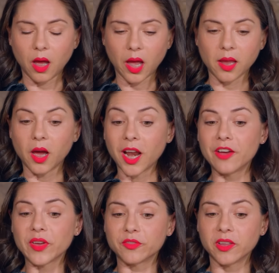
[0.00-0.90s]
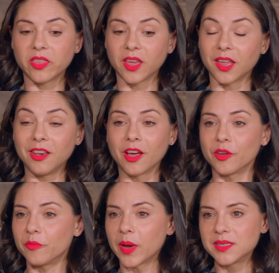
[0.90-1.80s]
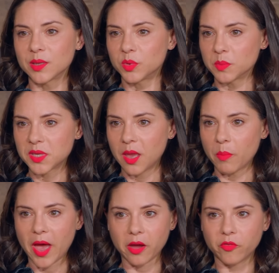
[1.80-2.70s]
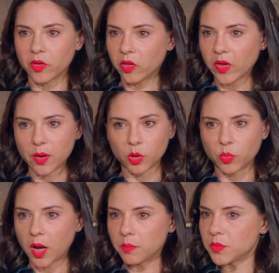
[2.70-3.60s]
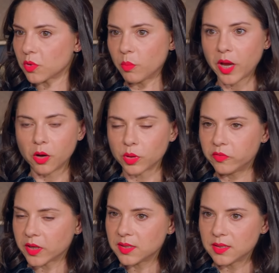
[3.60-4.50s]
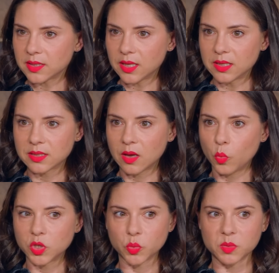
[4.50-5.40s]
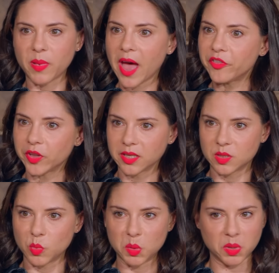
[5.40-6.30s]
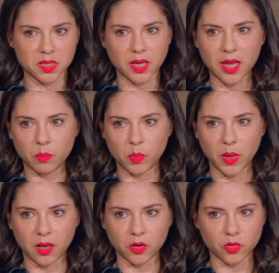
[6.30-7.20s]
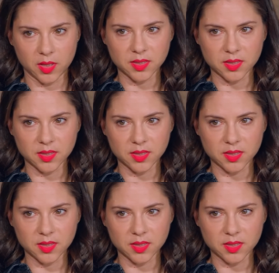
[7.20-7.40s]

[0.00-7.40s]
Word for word: i got off everything and none of my symptoms came back for the thyroid problems or the bile reflux hmm. disease mm. which was baffling to me because i had been under the